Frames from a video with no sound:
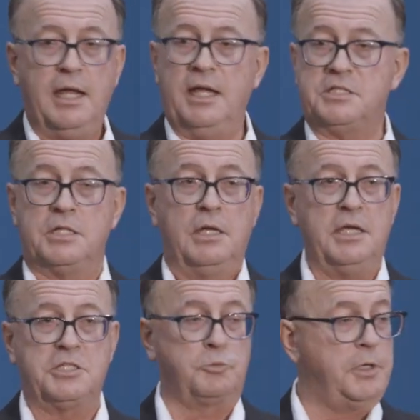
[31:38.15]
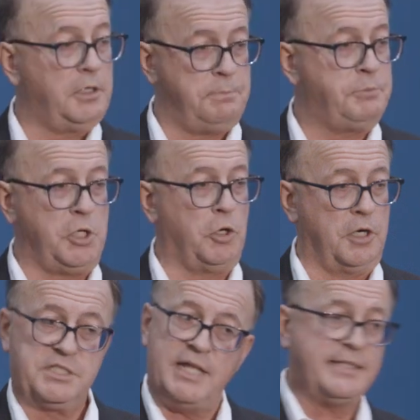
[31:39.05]
It's really
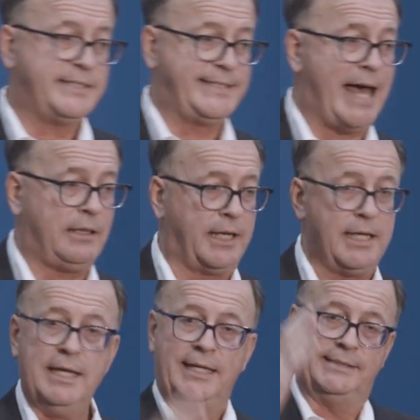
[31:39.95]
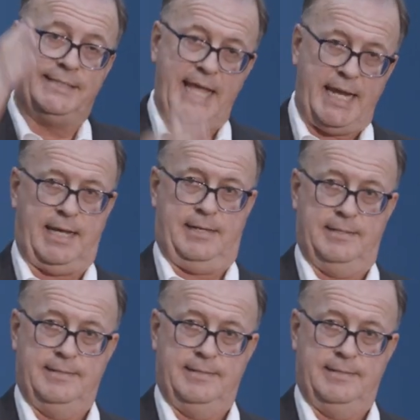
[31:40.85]
pure. It's not selling, it's data.